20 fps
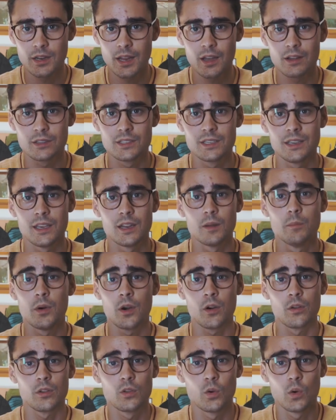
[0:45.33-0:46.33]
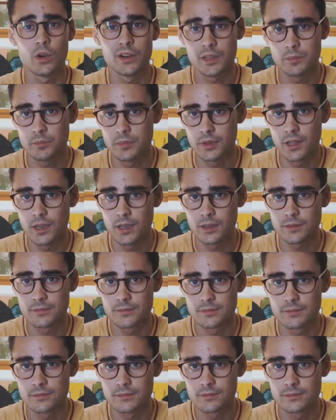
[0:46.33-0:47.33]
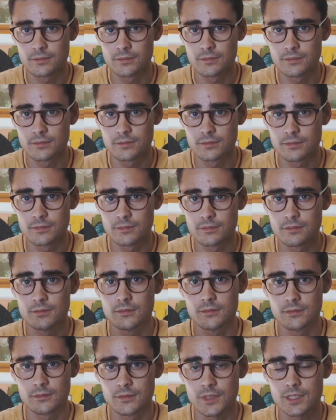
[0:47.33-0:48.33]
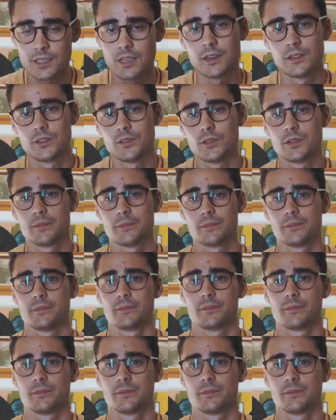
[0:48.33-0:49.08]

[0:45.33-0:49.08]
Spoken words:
and how to get a borrowed coin in play. Let's get into it.